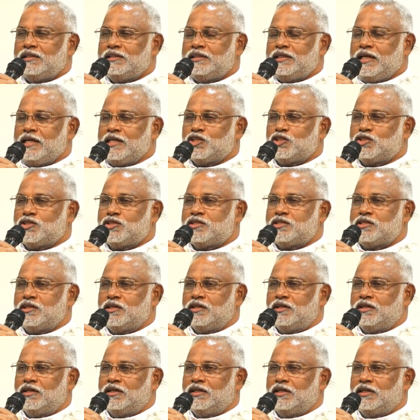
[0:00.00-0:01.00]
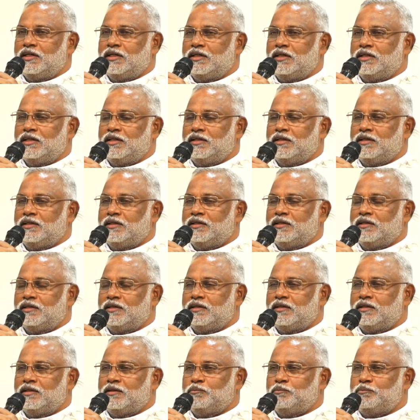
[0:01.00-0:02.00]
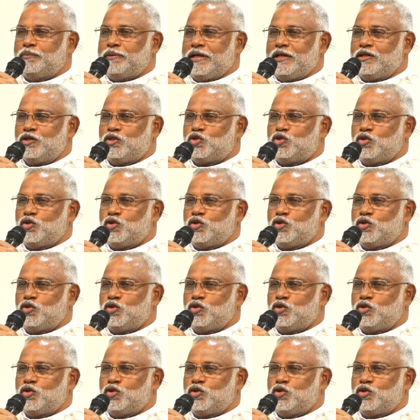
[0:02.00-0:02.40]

Just bring